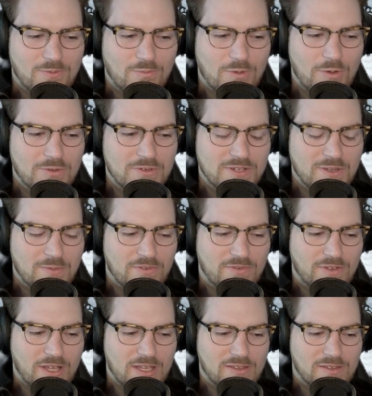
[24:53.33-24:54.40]
what were some of
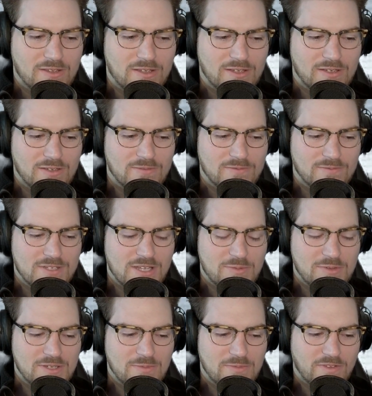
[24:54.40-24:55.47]
like tell
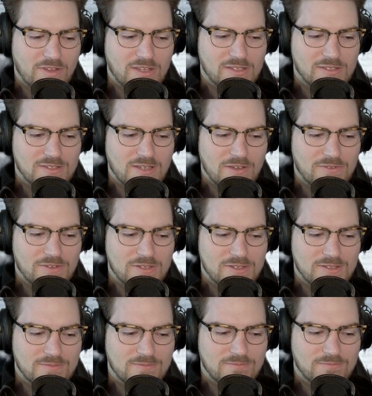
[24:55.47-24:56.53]
me some of like the
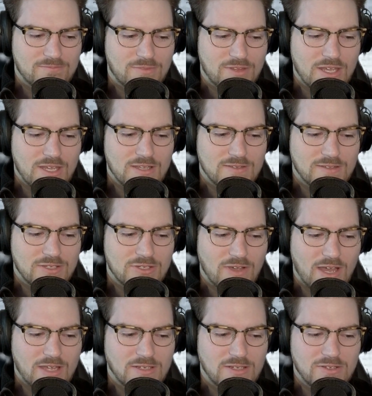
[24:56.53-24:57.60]
toughest things that you
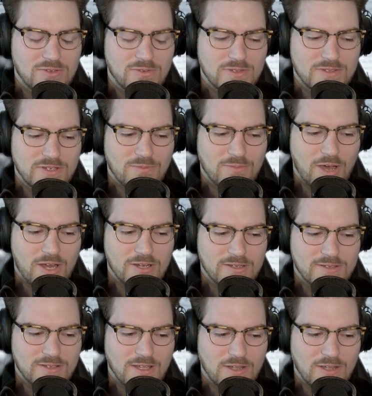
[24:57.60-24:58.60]
had to do with CellBotics?